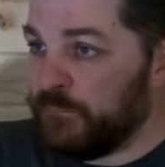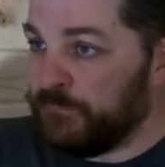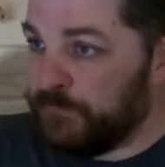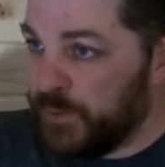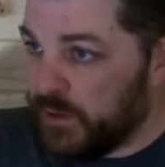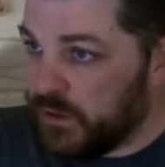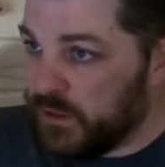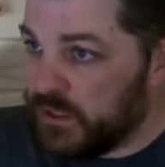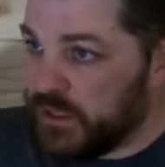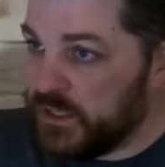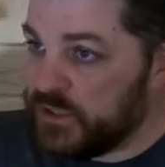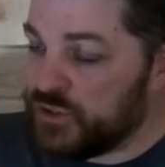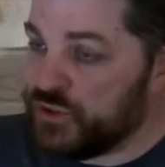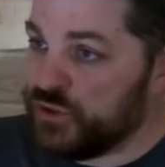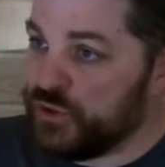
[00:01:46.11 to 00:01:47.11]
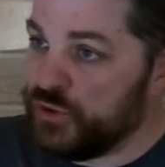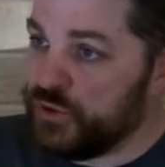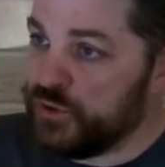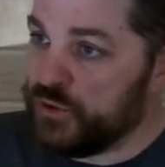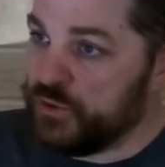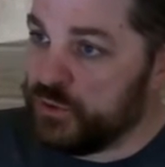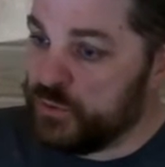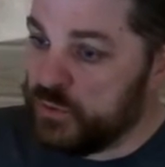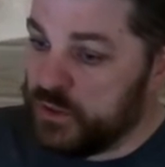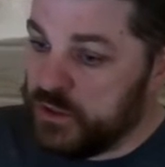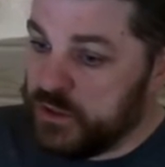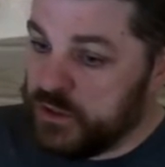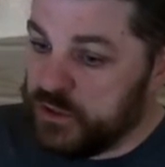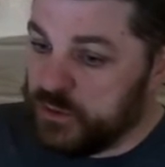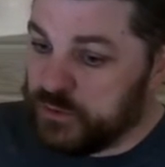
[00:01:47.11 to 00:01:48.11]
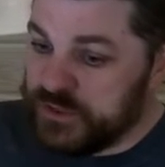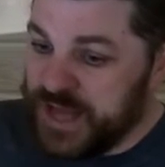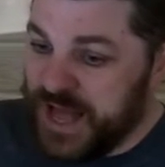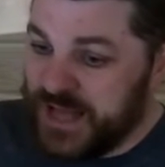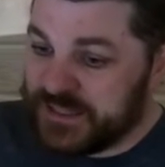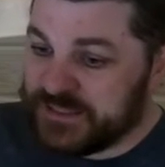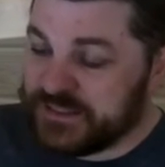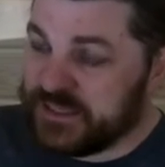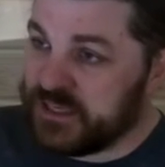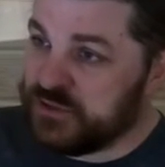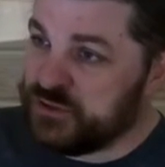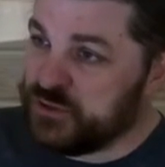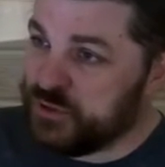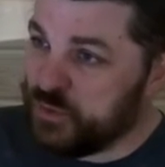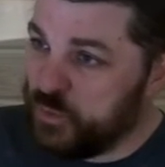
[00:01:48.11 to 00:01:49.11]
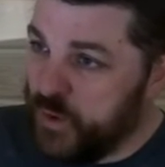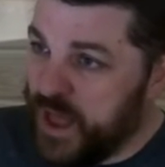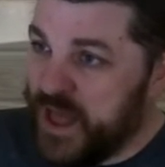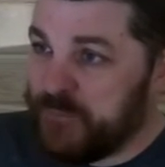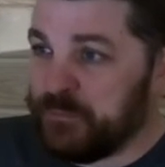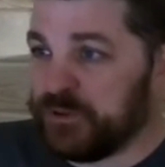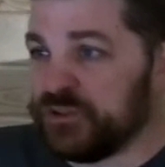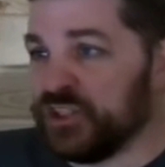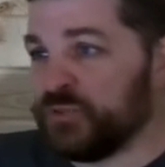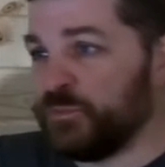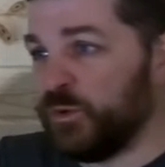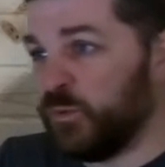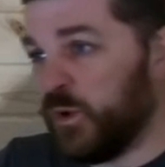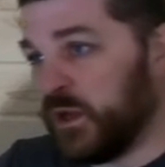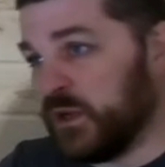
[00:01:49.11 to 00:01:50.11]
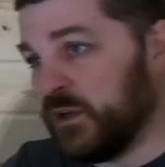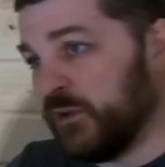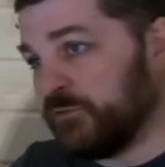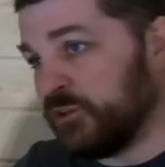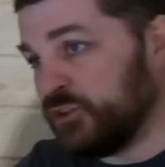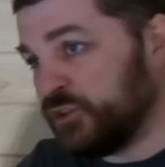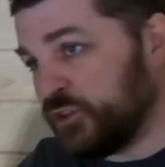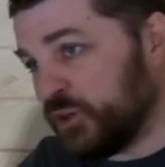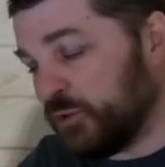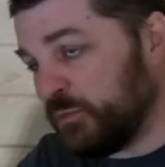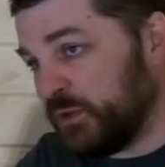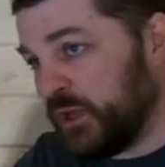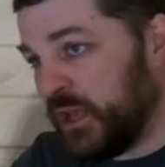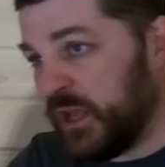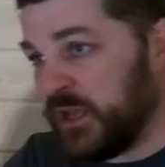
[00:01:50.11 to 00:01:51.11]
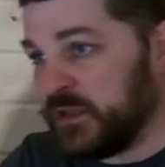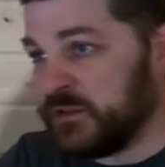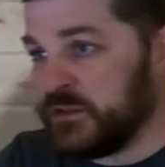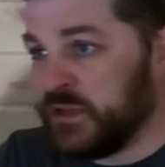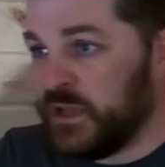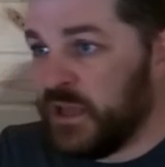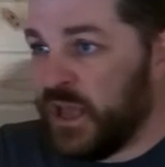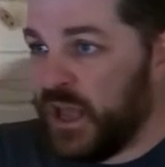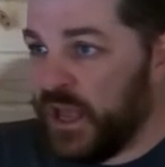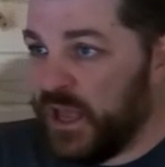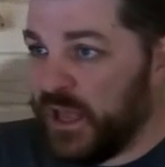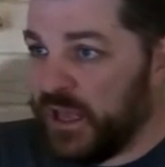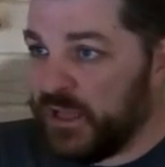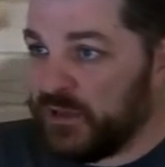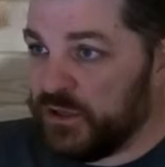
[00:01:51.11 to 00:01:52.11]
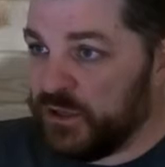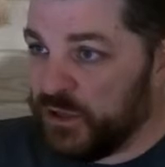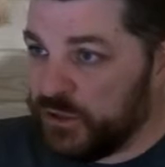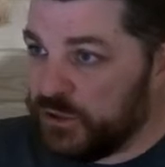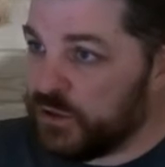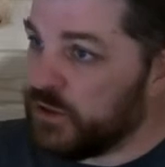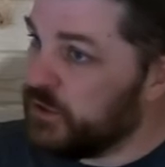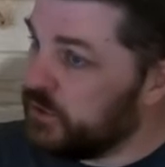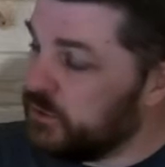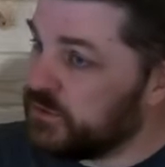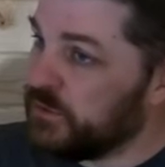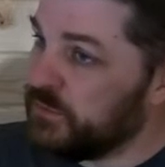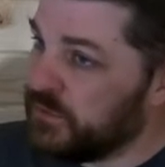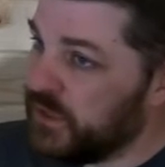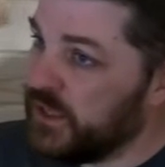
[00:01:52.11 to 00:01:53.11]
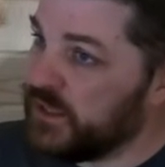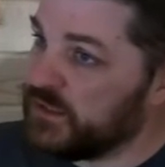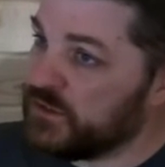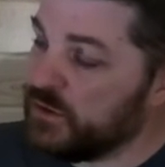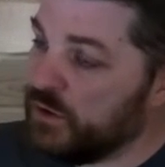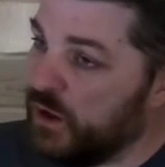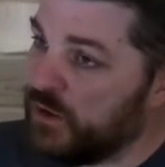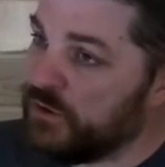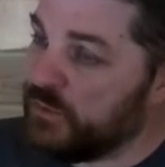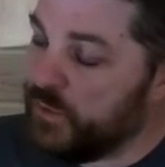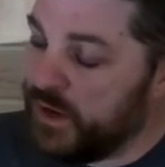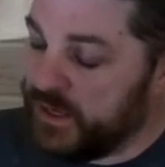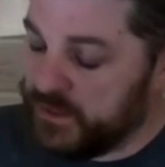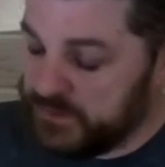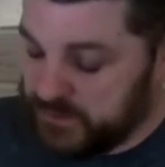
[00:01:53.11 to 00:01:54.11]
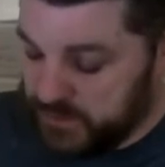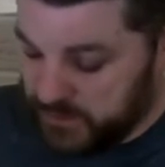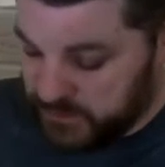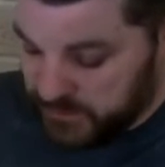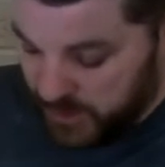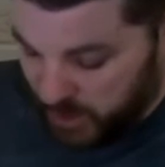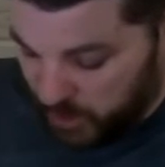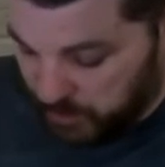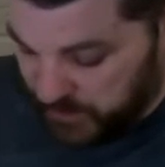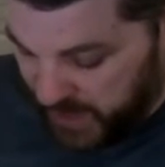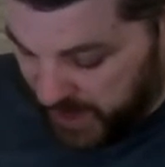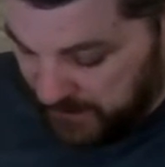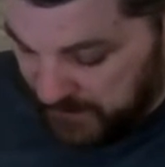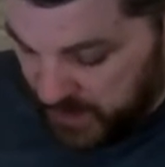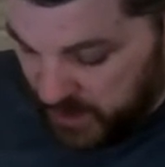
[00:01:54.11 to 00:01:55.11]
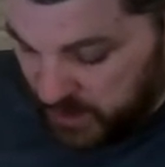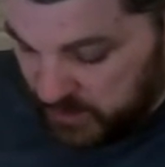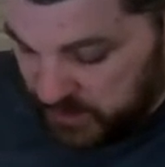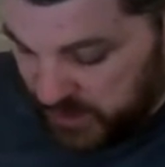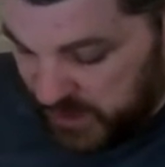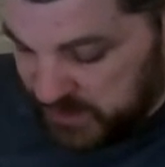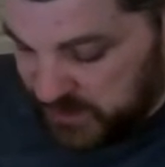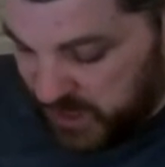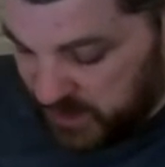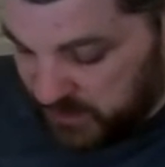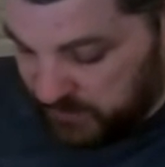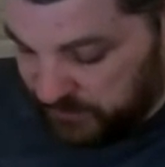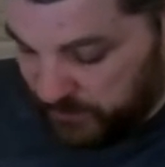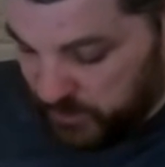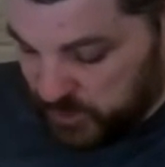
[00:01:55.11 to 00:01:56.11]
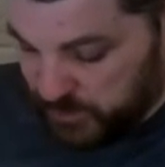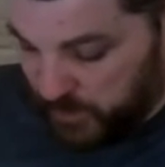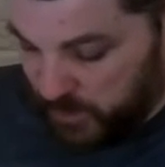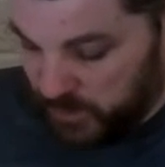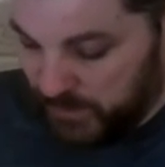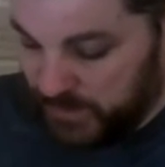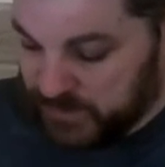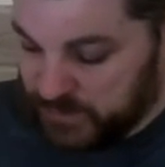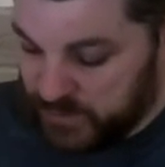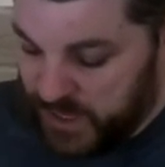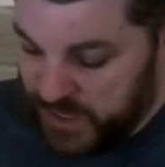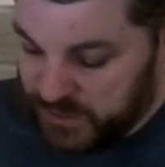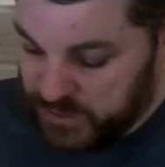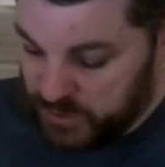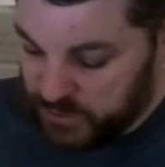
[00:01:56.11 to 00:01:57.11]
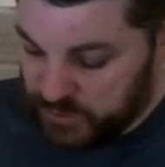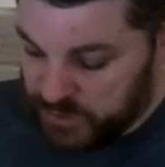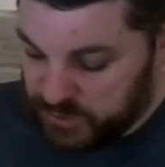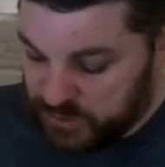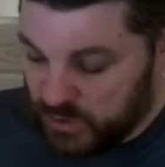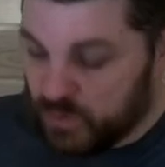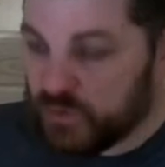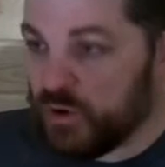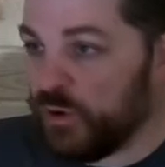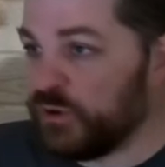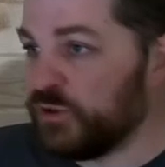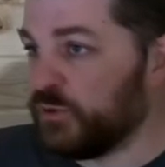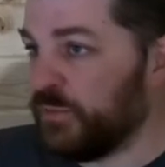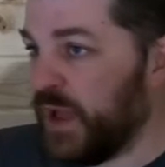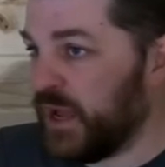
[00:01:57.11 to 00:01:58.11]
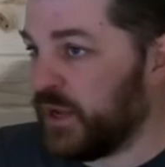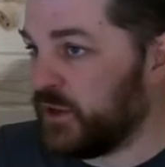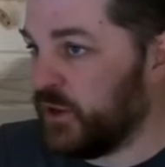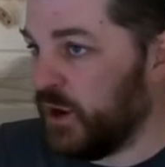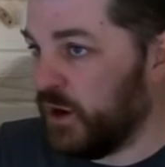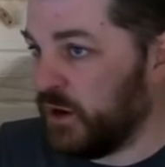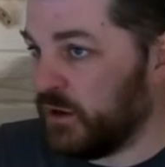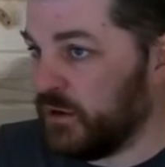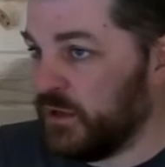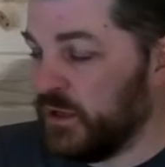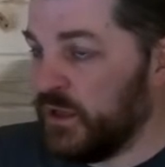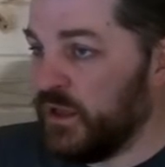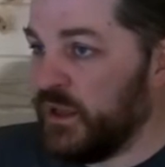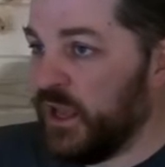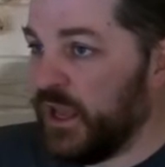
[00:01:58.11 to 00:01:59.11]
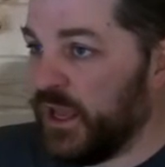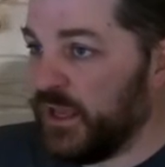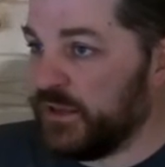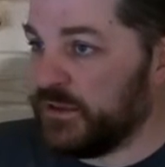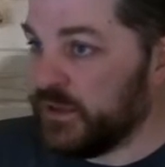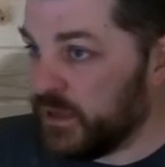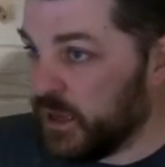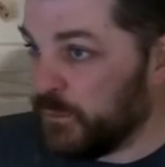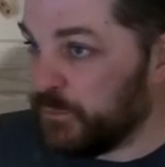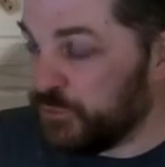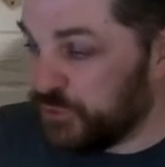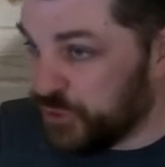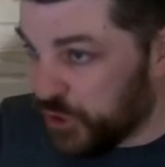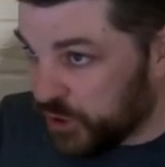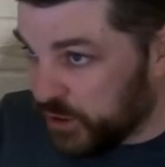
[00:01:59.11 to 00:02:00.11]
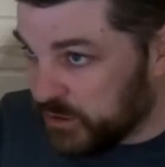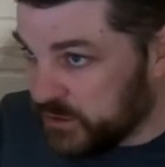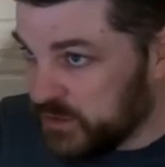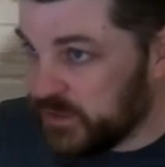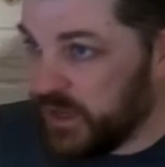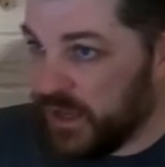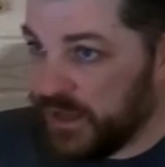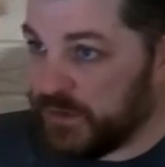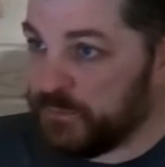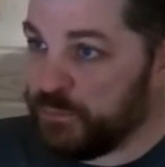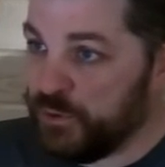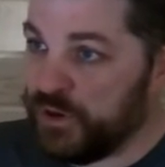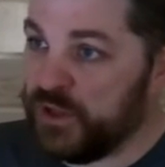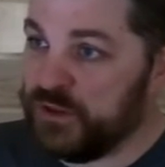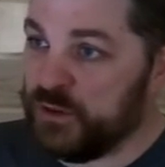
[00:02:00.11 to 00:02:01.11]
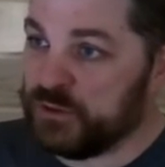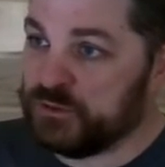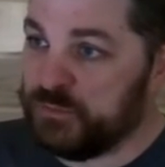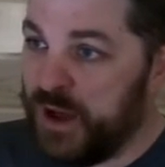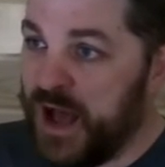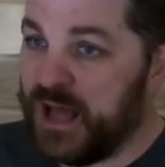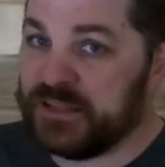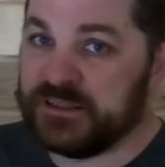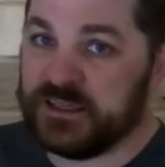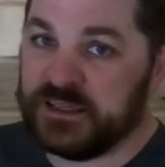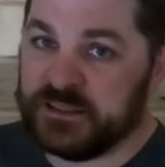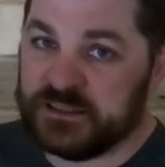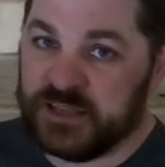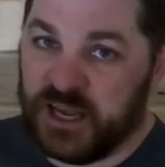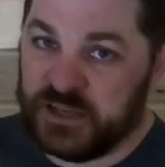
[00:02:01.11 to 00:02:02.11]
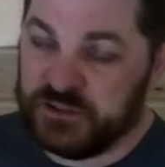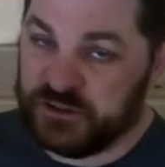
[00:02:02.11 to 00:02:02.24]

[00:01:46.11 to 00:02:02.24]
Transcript: ability to, not get too wet, but just be wet enough to germinate. And, you're going to do some things along the way to help that. So that's kind of the first part of it. So now, just don't go in your backyard and dig up dirt and put in those pots inside your